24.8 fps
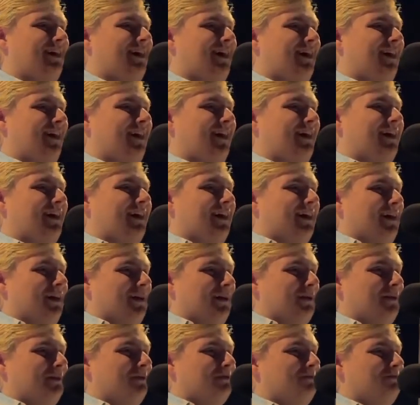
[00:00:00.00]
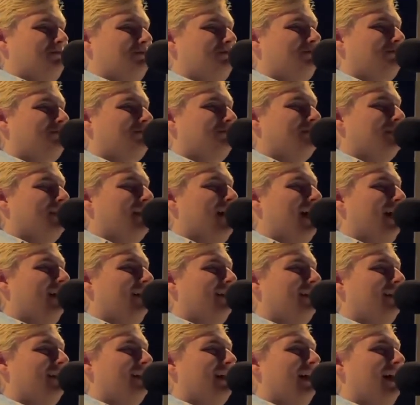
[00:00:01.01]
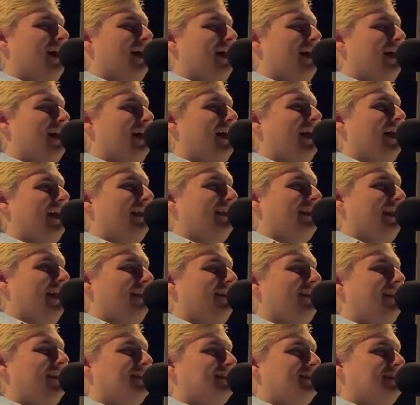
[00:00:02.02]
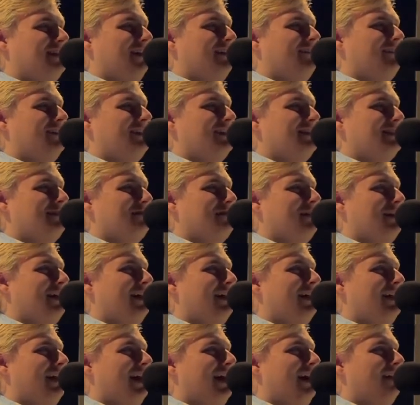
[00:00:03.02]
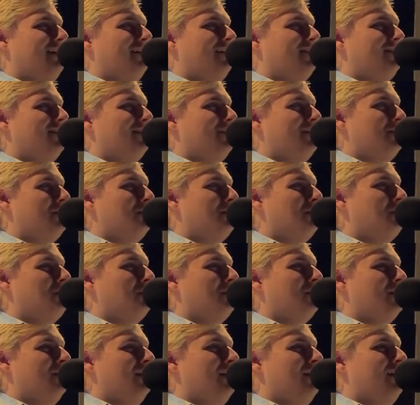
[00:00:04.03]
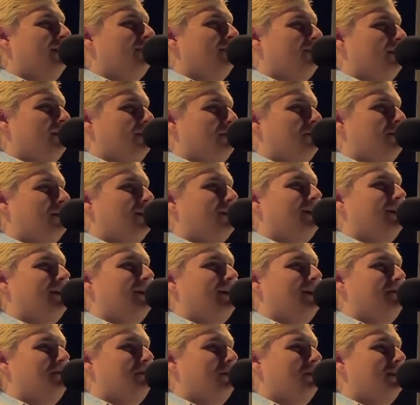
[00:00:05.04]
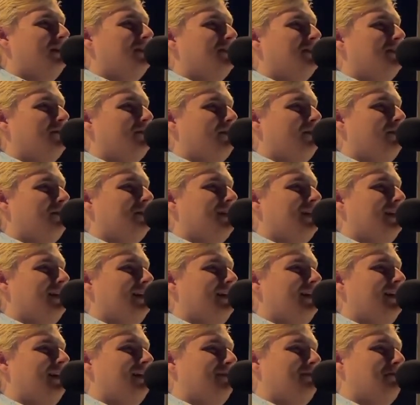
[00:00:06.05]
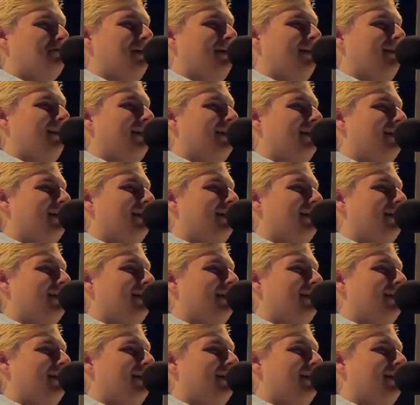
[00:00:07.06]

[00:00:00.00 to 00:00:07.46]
Like, I think this is definitely something I got from Freddie Mercury, Billy Joe, pretty much any band like